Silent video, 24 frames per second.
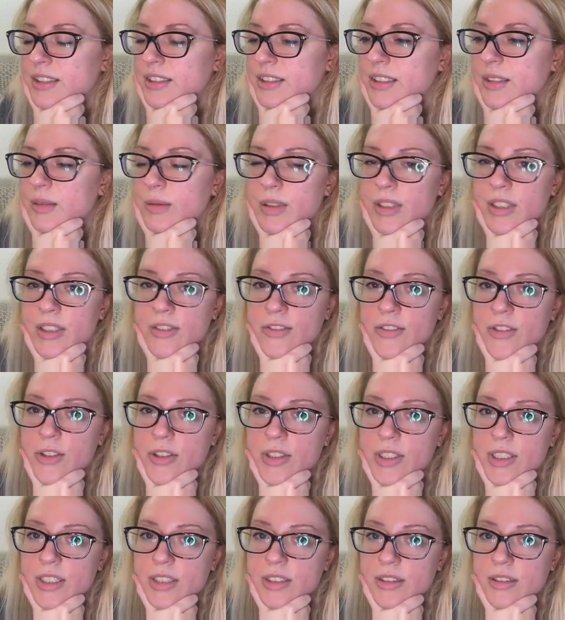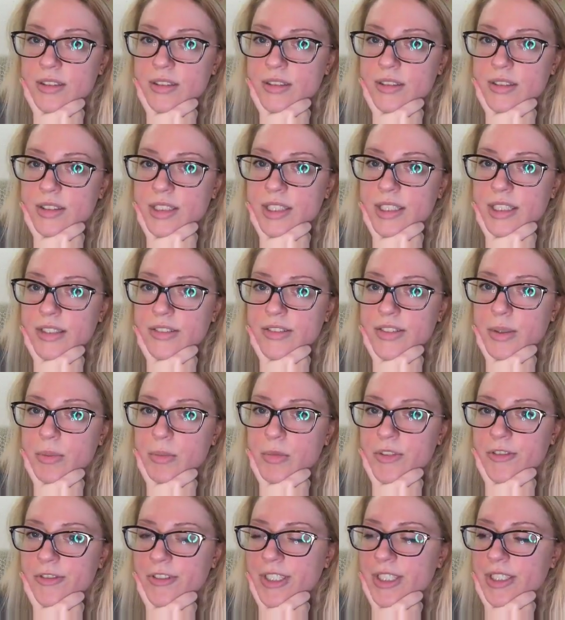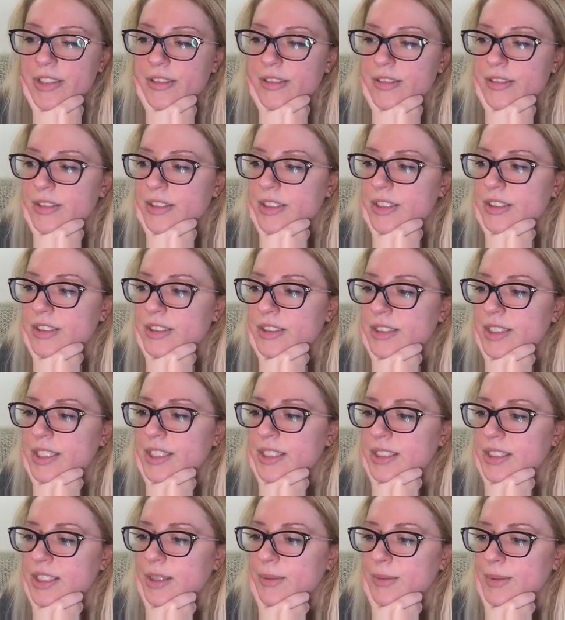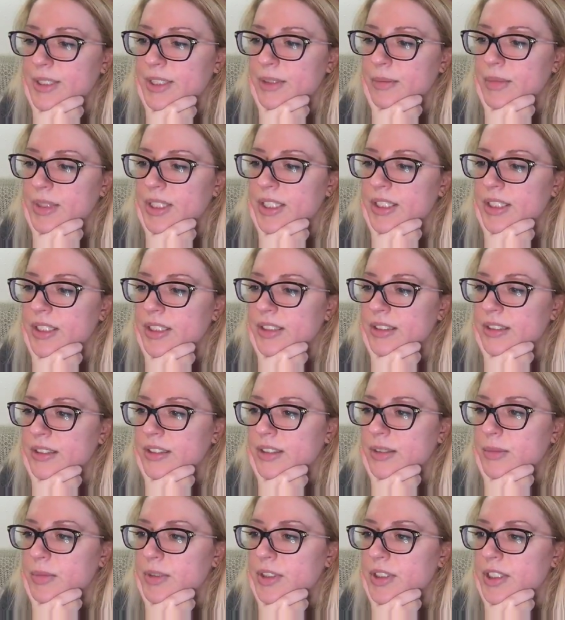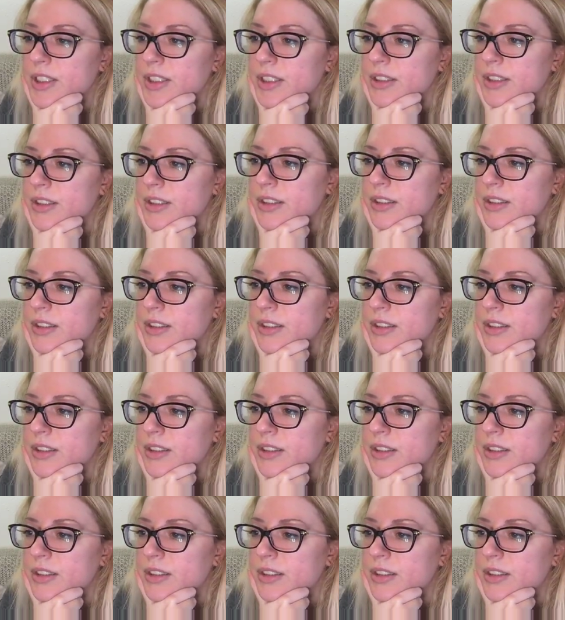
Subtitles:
Let me know if you can, like, if I'm moving, because I stopped on my computer.